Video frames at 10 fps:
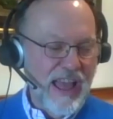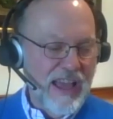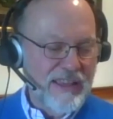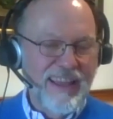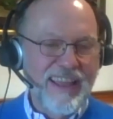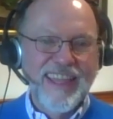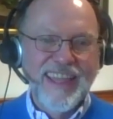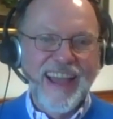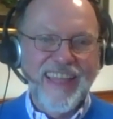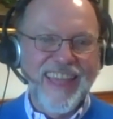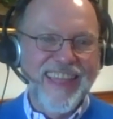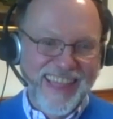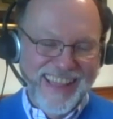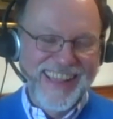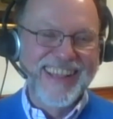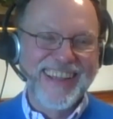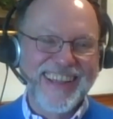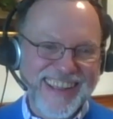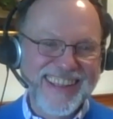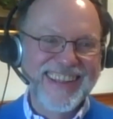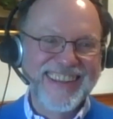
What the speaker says: too much. I know I'm packing too much into this